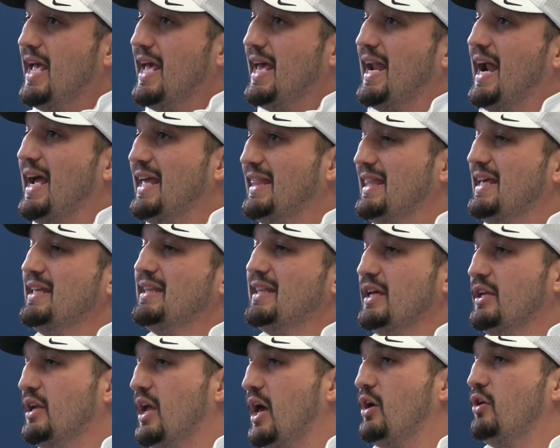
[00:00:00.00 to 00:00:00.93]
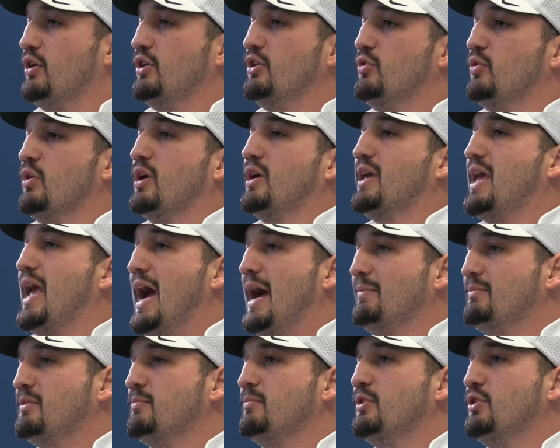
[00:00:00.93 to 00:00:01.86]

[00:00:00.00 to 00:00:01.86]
and I think that not only you are a captain,